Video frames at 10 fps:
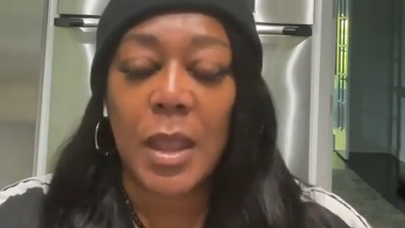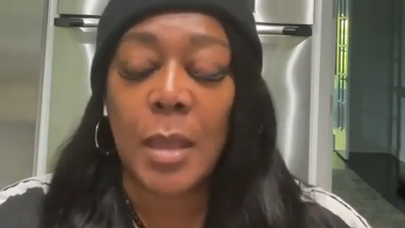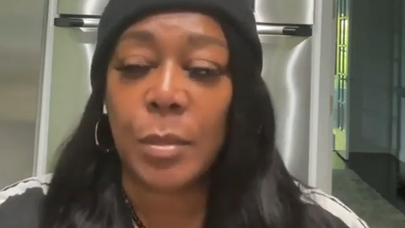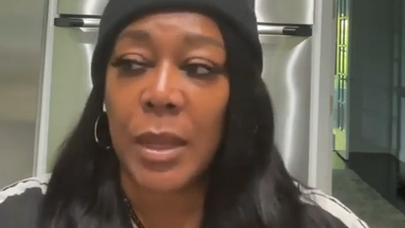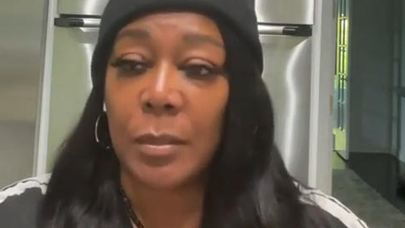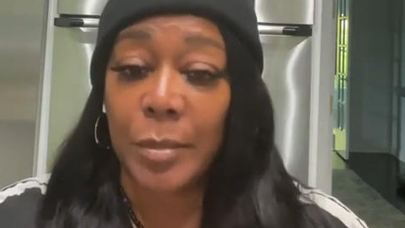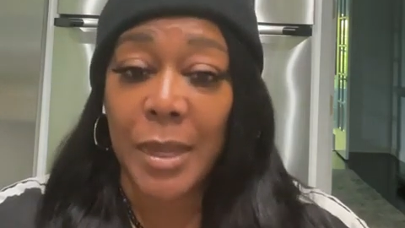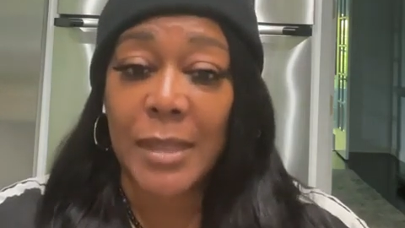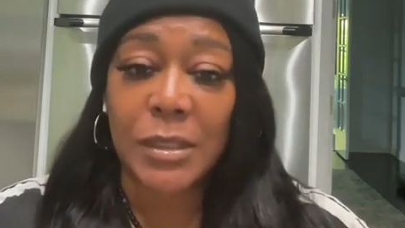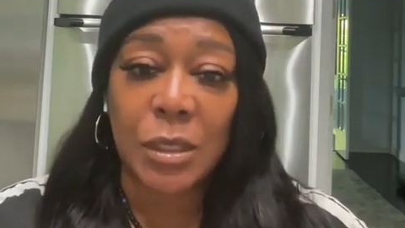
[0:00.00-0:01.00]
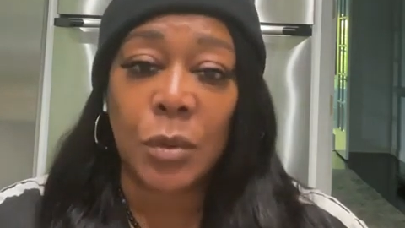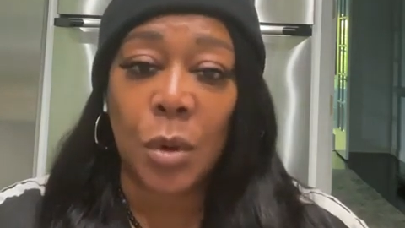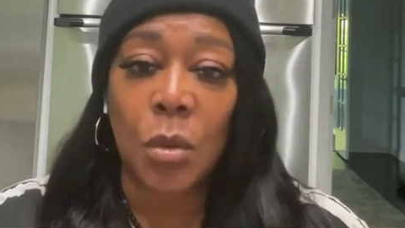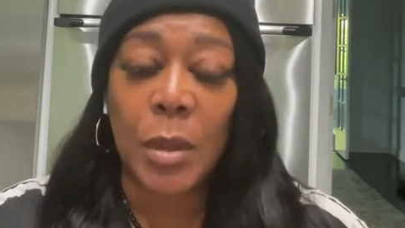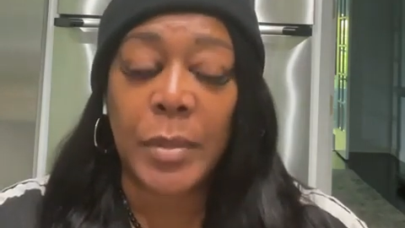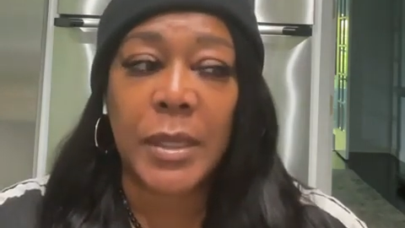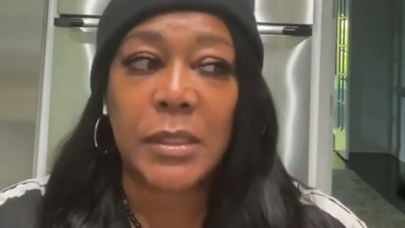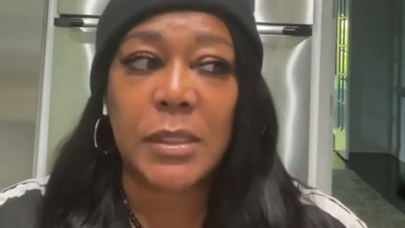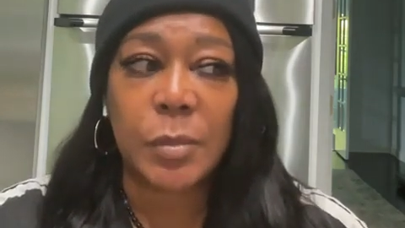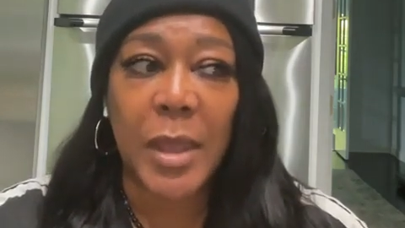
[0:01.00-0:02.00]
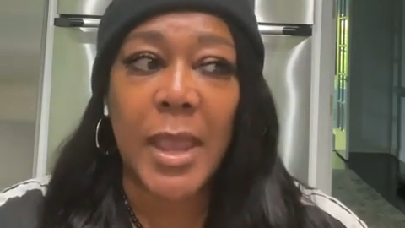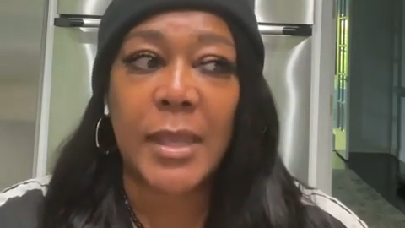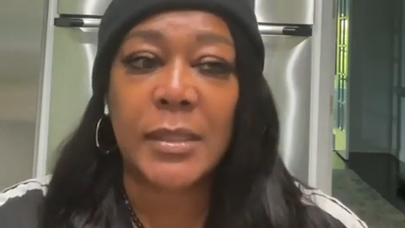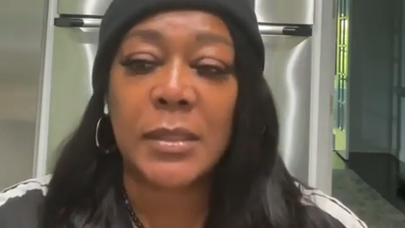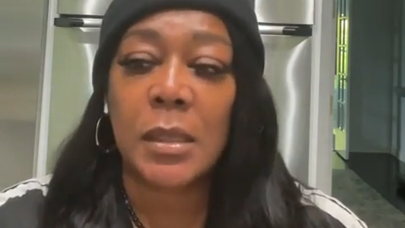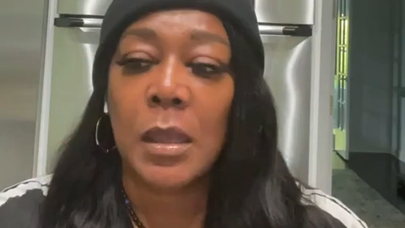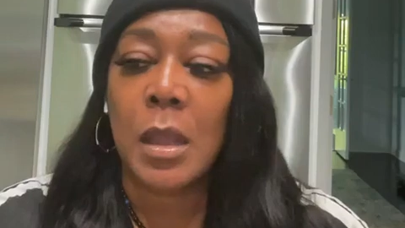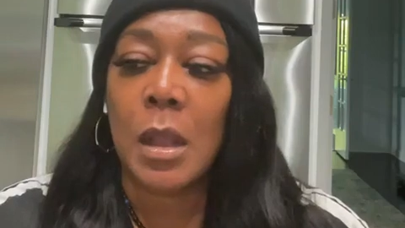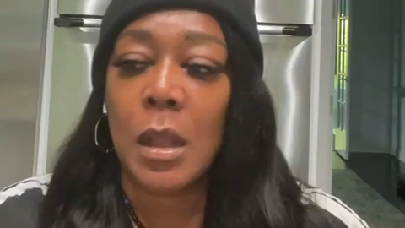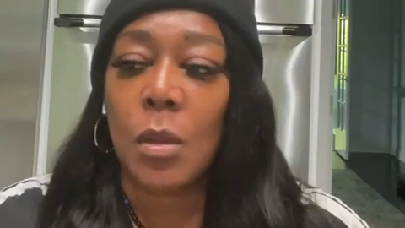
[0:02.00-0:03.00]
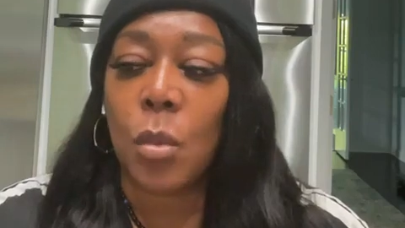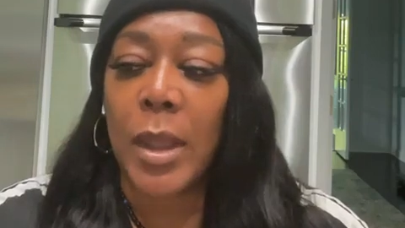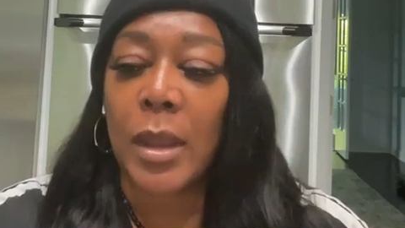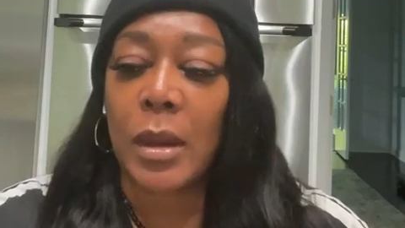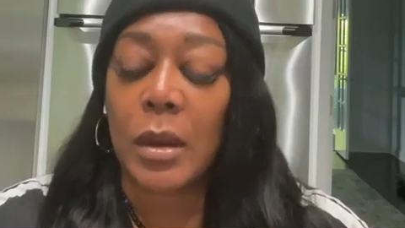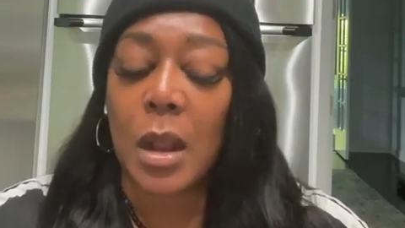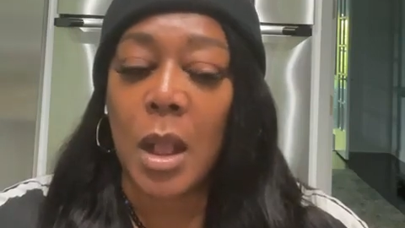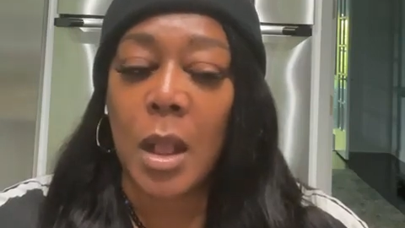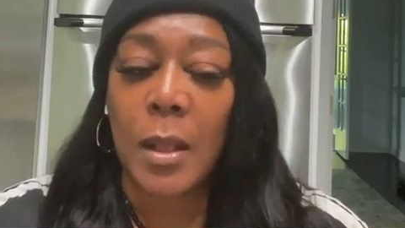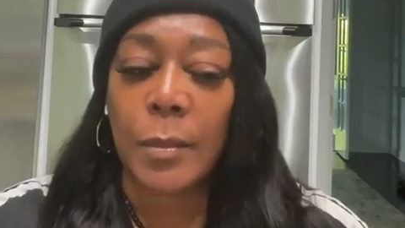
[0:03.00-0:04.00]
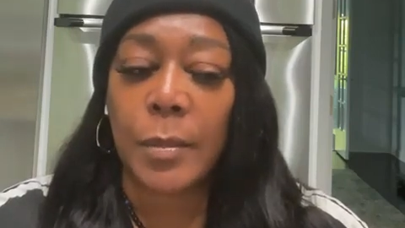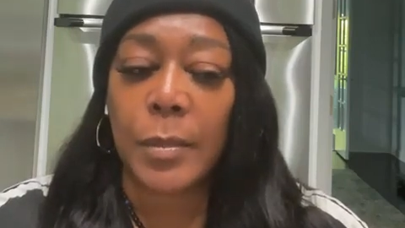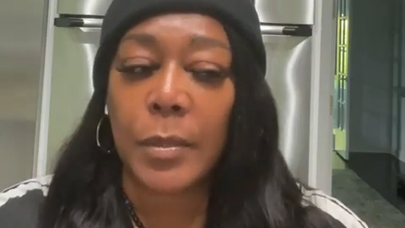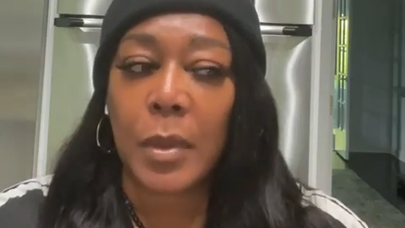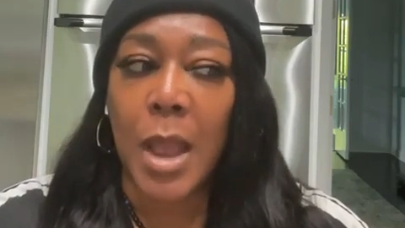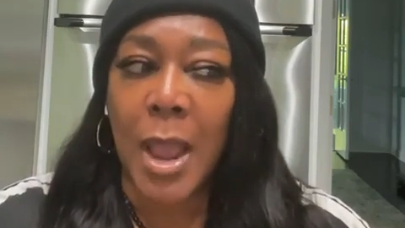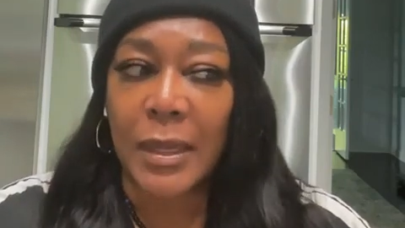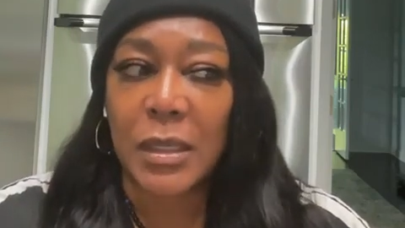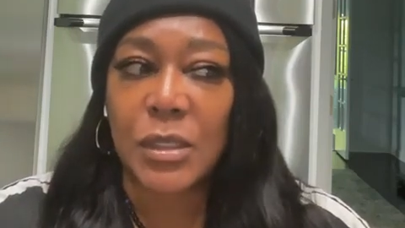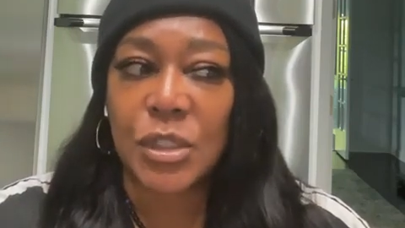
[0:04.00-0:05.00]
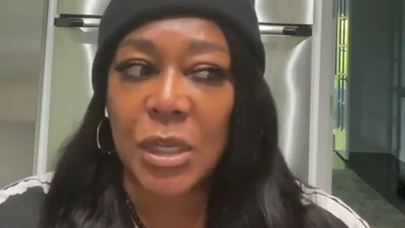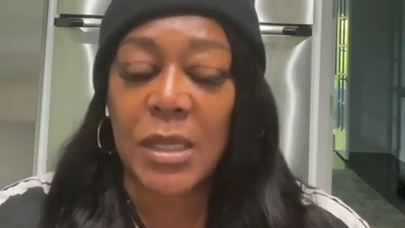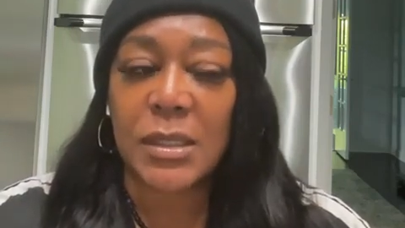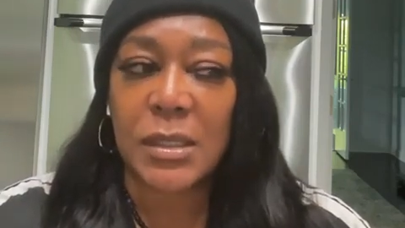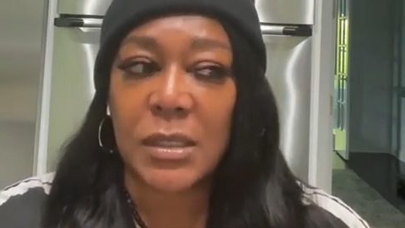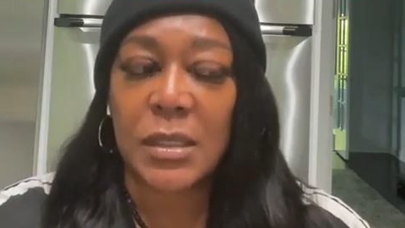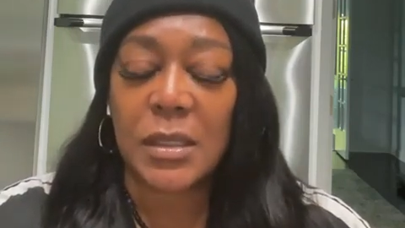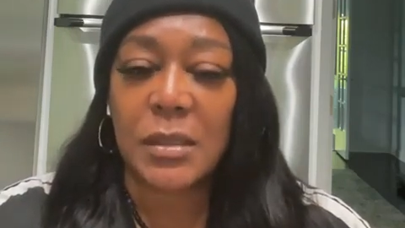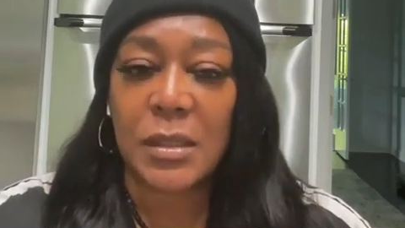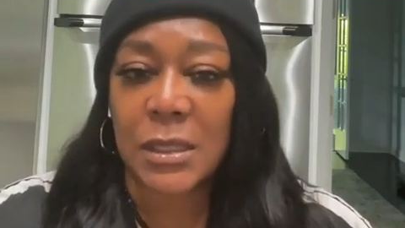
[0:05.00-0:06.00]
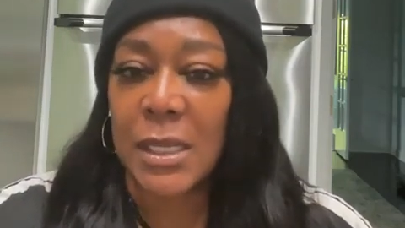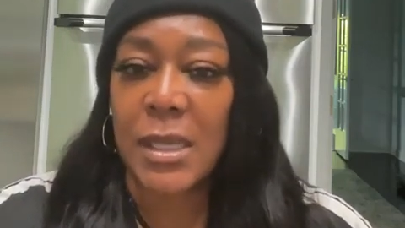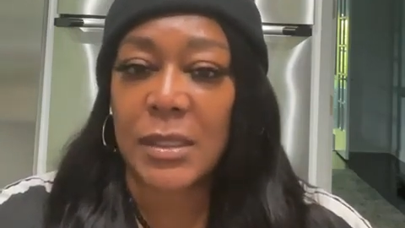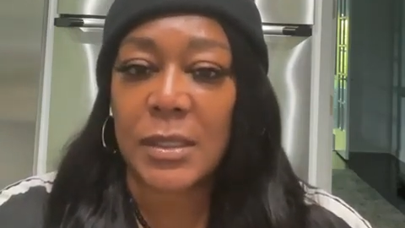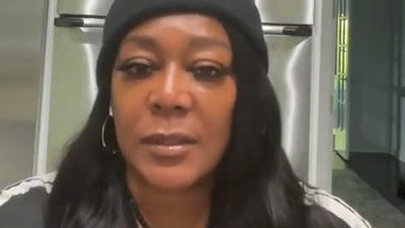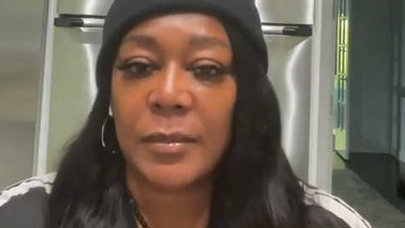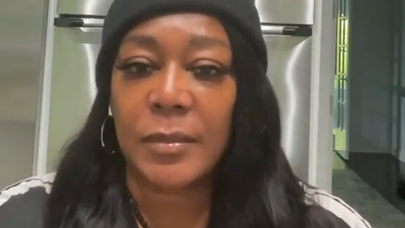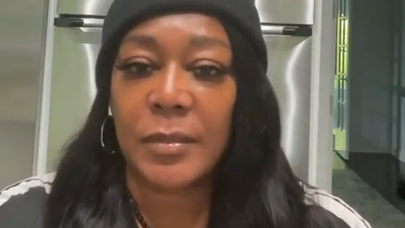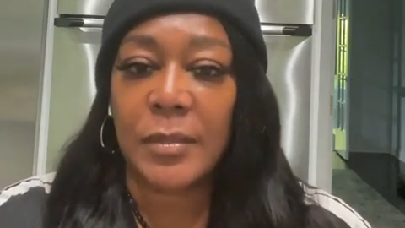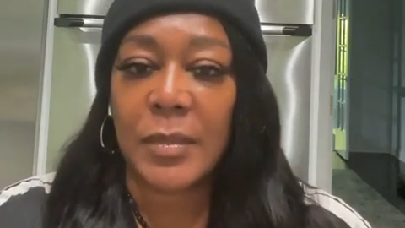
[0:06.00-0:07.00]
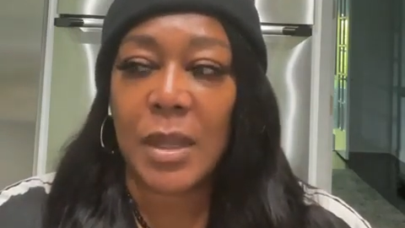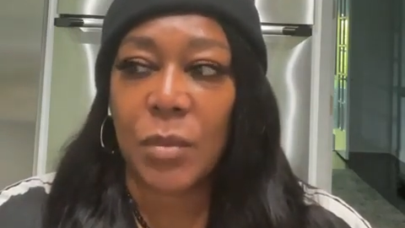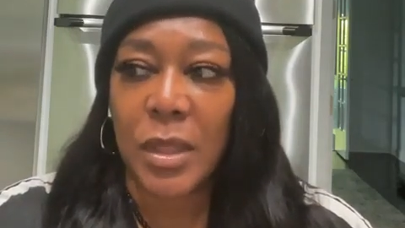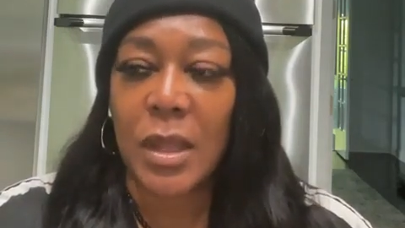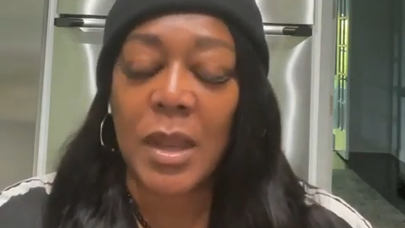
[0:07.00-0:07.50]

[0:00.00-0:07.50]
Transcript: and being blessed to grow up in a space where I could just sit with